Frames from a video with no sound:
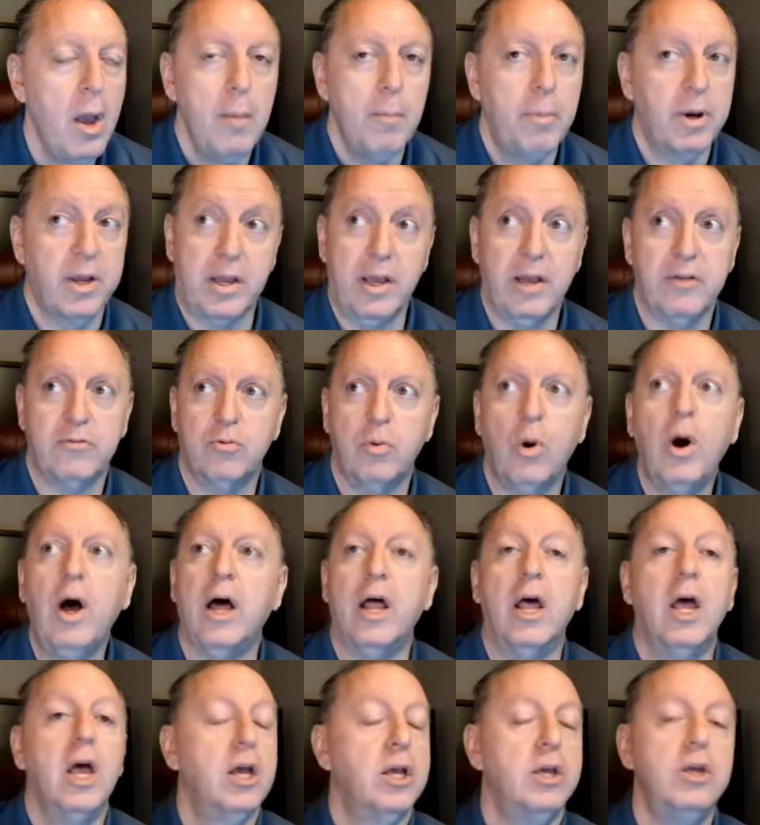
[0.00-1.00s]
But guess
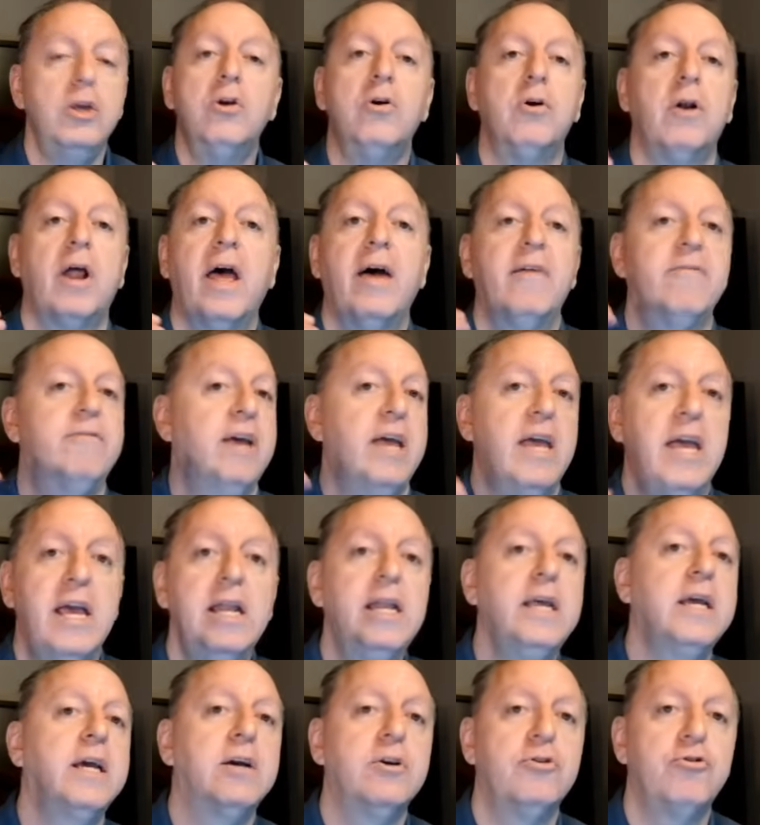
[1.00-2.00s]
what? You don't have
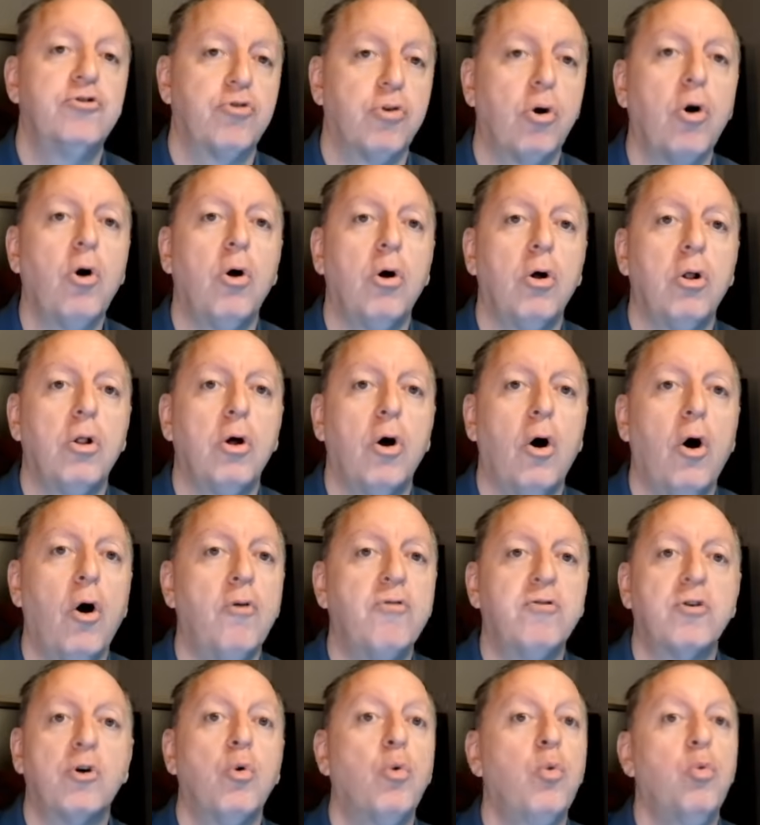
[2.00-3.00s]
any control
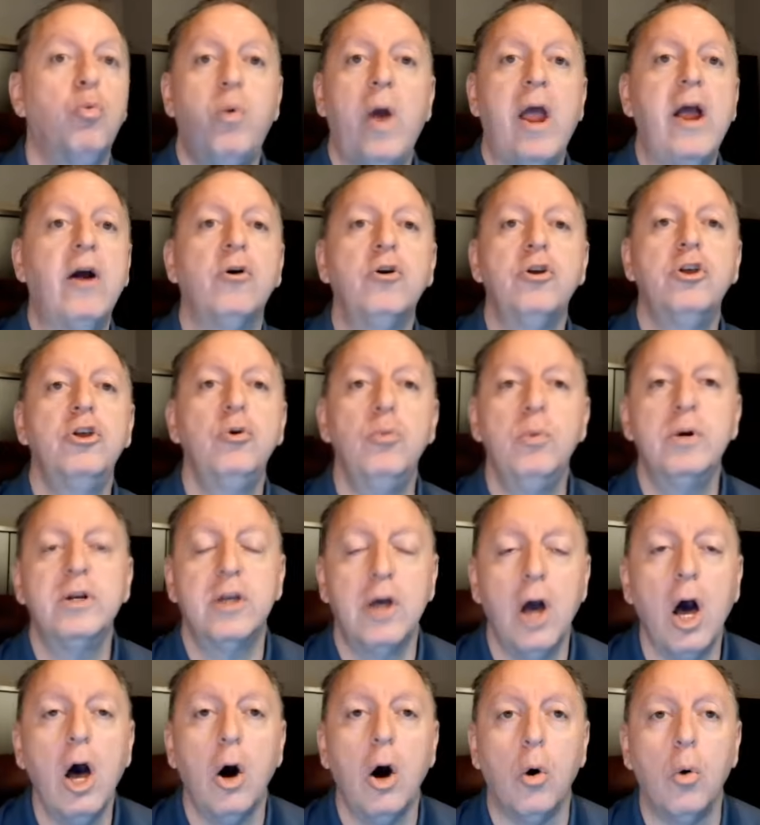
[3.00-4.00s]
over where you would
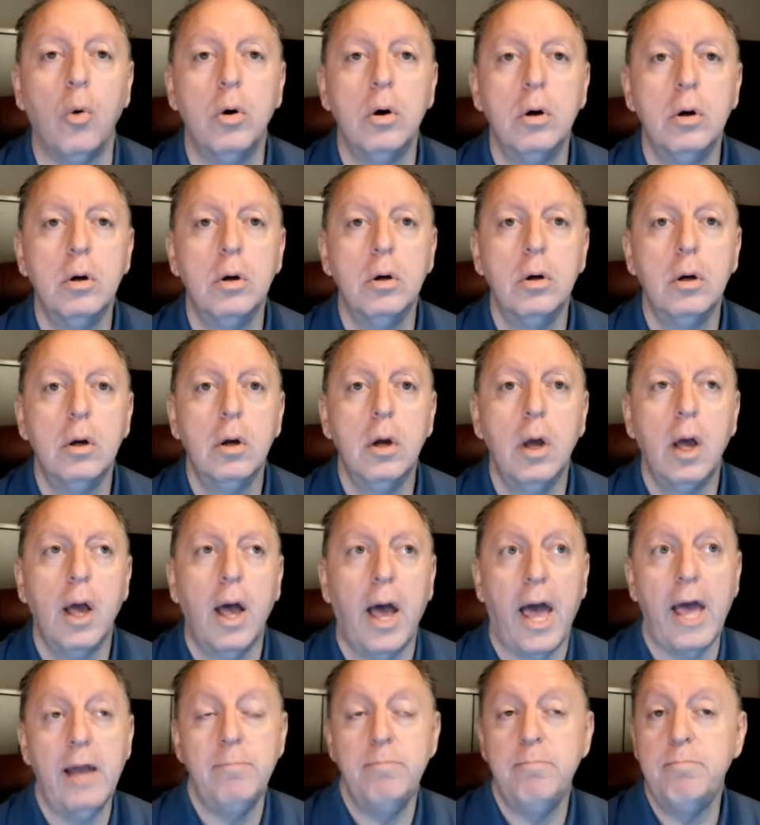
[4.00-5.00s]
go.
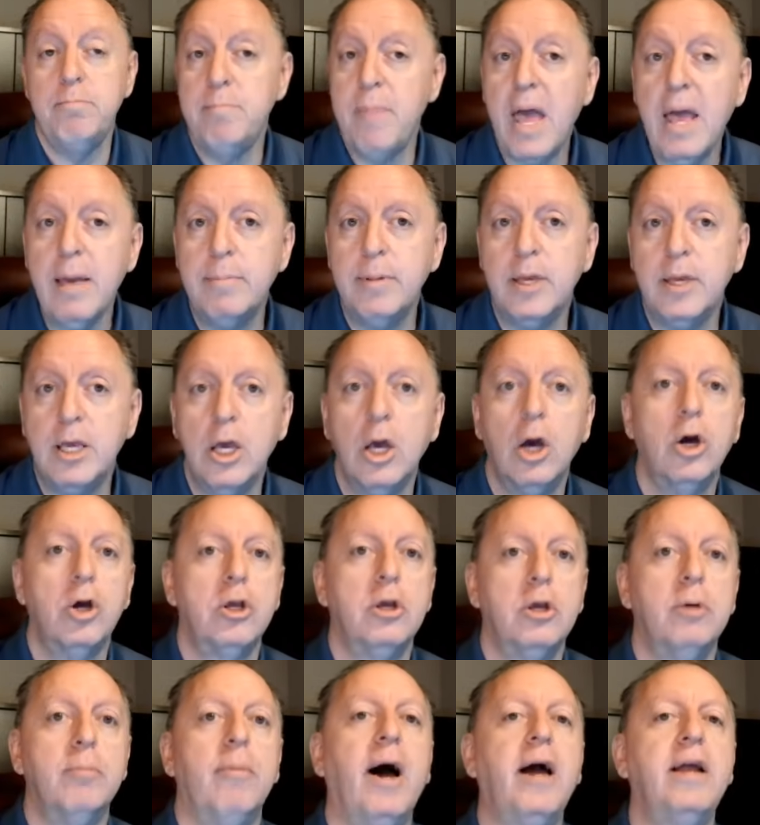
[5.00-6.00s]
And maybe
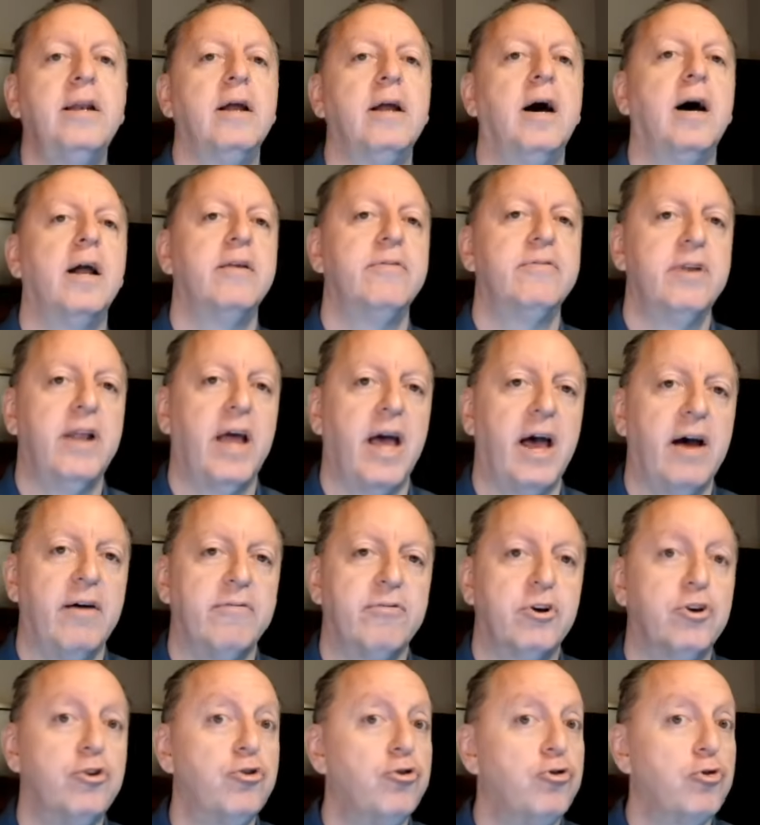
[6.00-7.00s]
you might not even
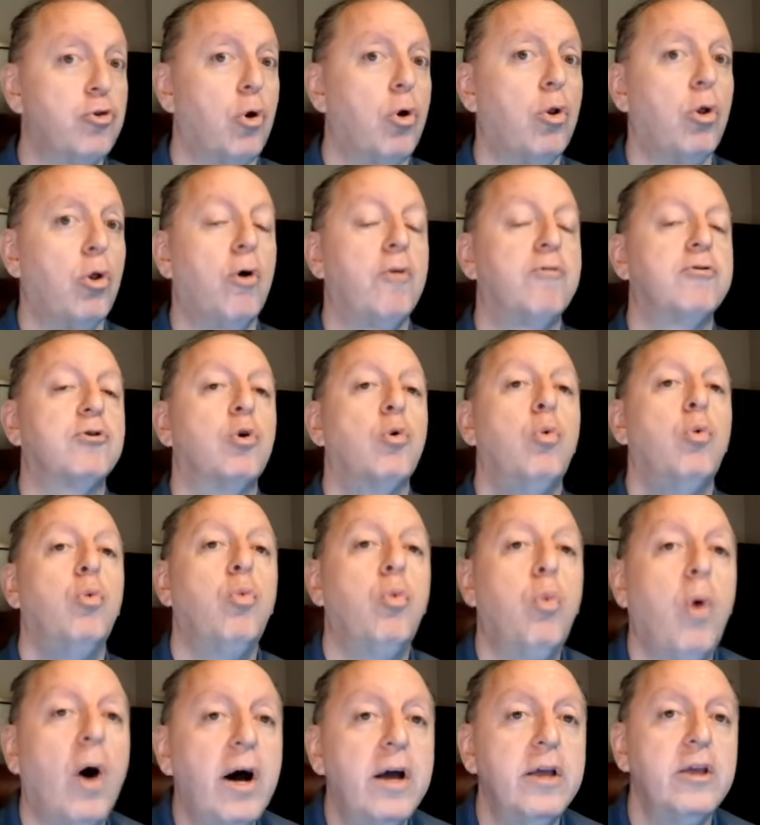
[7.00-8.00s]
have control over
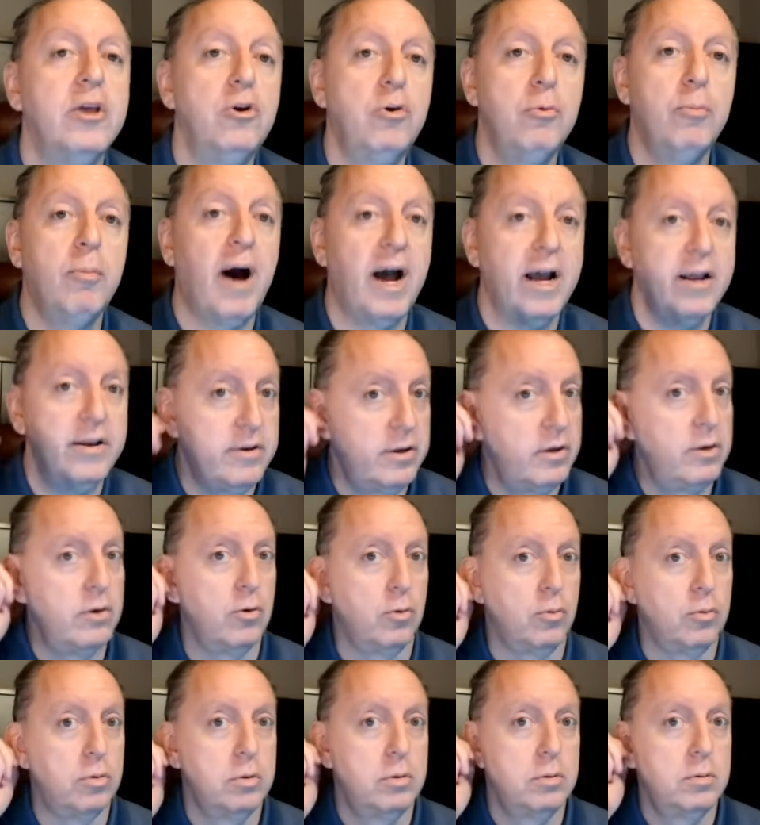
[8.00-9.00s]
what you might do.